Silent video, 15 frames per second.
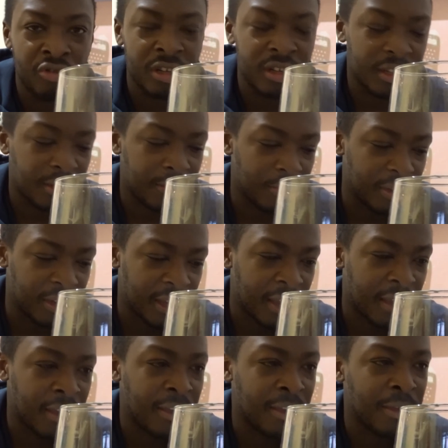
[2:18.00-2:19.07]
drink if you want to
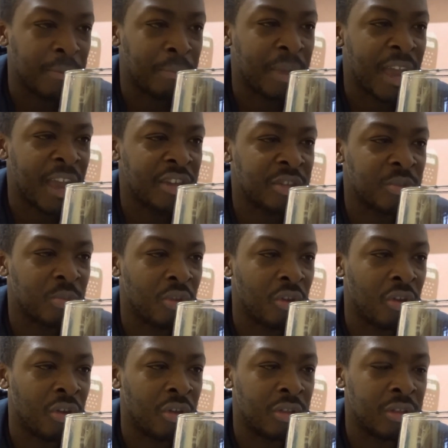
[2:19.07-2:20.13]
get bashed
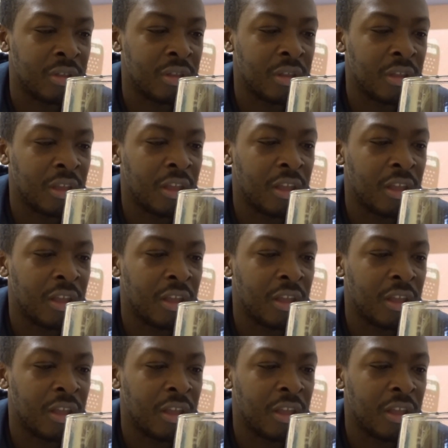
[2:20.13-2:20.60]
on